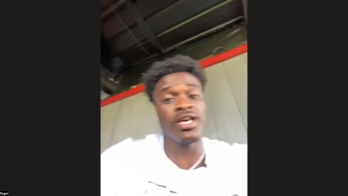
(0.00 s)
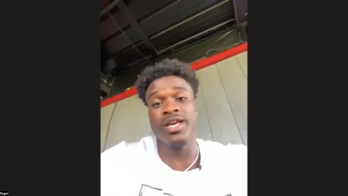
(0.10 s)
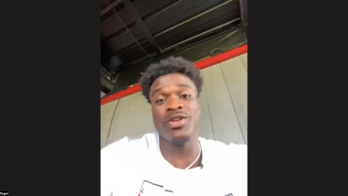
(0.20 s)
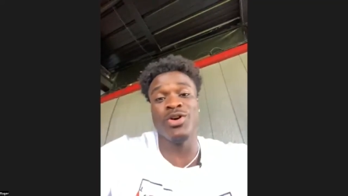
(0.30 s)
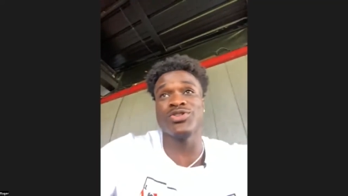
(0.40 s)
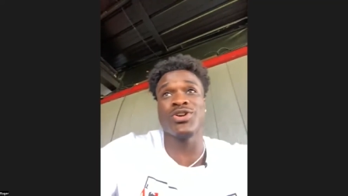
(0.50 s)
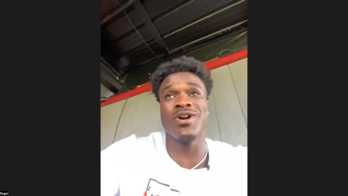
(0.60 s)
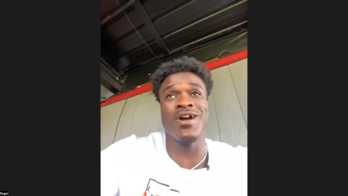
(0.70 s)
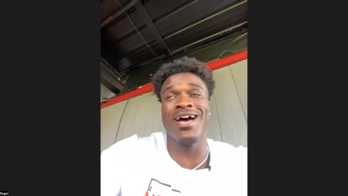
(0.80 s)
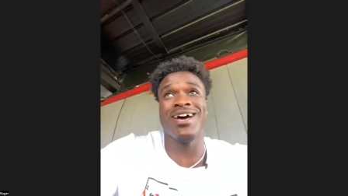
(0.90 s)
And no,
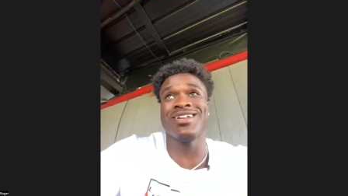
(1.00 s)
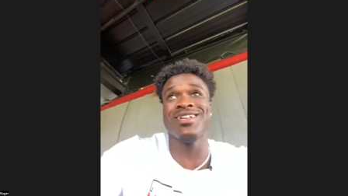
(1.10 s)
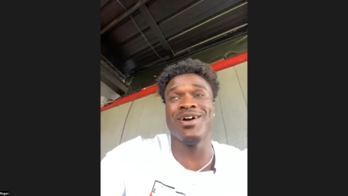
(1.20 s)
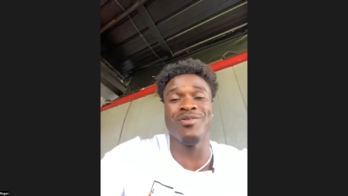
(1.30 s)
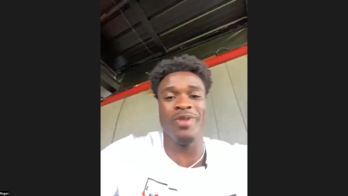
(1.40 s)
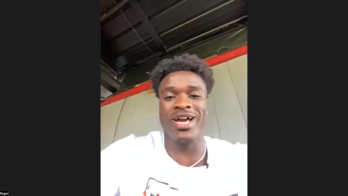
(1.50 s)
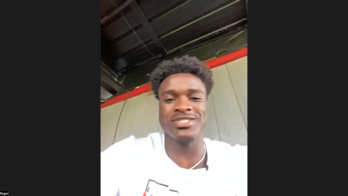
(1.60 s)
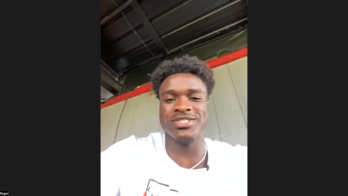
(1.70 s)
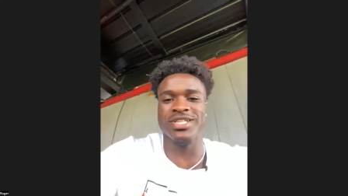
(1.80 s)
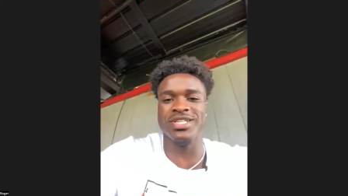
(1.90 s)
sir, I did not
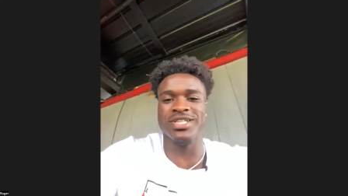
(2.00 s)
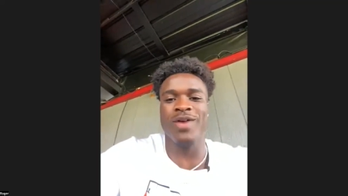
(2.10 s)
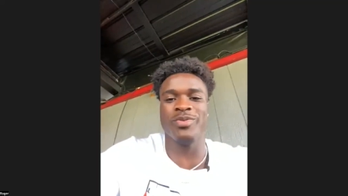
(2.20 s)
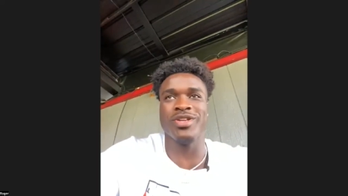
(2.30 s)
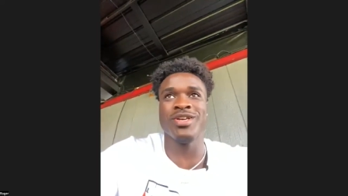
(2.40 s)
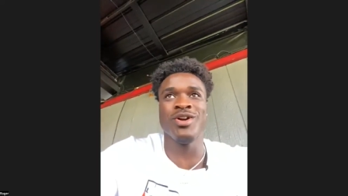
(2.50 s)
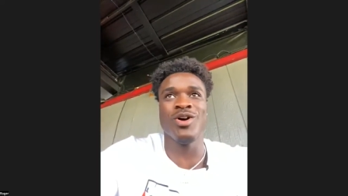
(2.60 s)
imagine this would happen.